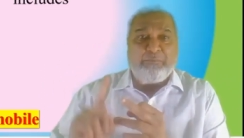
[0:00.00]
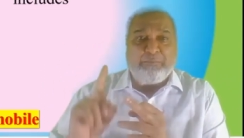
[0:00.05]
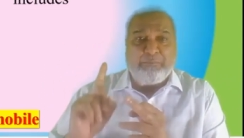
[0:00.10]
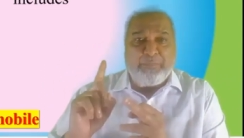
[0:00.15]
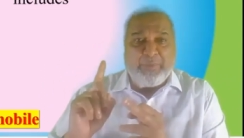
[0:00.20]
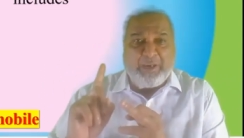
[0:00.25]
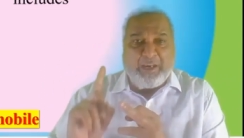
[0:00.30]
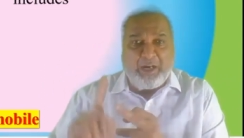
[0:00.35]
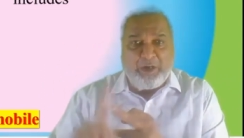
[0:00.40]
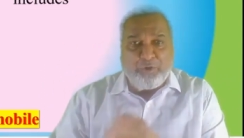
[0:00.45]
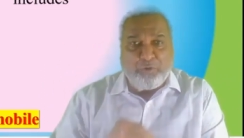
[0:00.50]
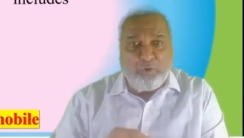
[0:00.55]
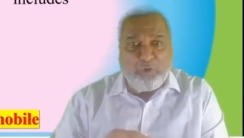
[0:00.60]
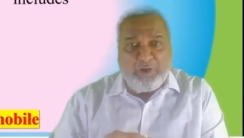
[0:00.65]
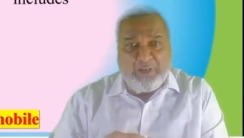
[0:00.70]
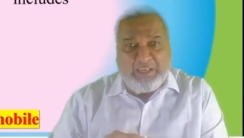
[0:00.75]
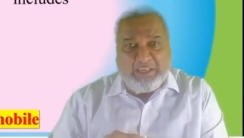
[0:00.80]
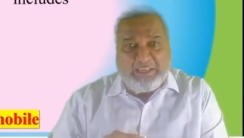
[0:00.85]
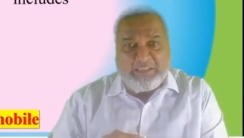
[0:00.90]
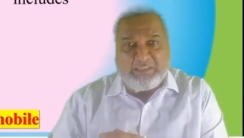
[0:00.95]

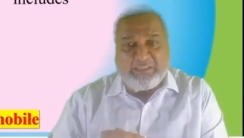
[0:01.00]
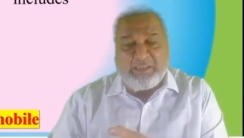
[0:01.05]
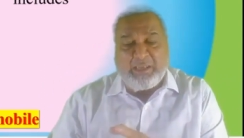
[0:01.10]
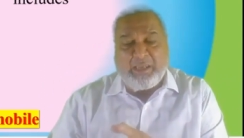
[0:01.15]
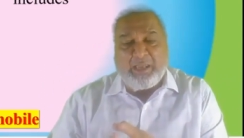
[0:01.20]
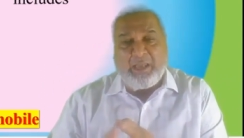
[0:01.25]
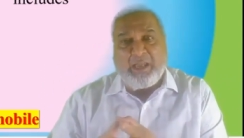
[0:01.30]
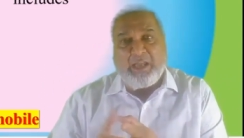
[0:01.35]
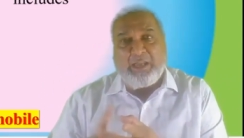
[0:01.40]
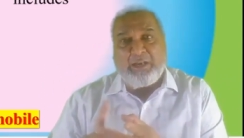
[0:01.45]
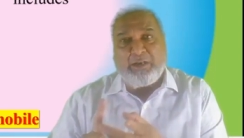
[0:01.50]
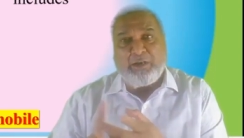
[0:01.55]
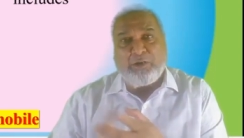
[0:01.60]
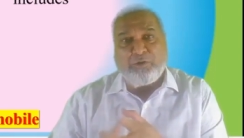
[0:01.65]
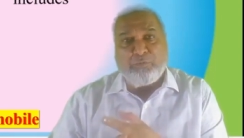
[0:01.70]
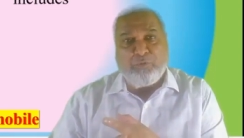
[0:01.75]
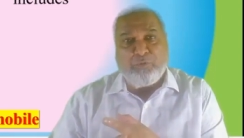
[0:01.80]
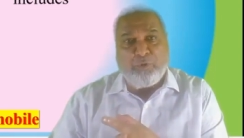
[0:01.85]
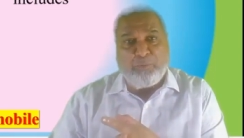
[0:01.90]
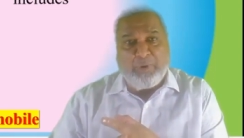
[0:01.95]
Mechatronics, and
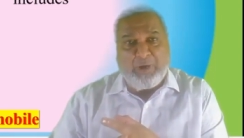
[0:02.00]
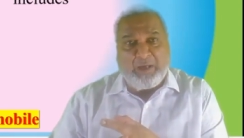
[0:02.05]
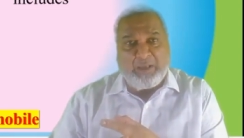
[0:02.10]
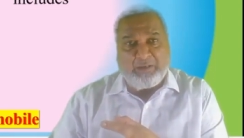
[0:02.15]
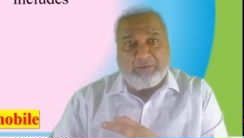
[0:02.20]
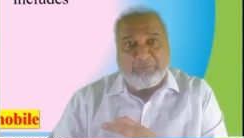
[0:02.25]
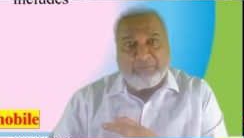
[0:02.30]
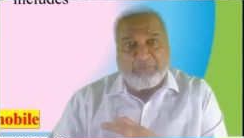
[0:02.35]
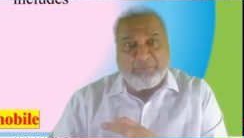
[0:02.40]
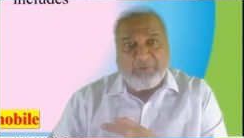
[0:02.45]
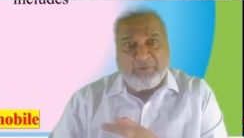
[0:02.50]
Automobile.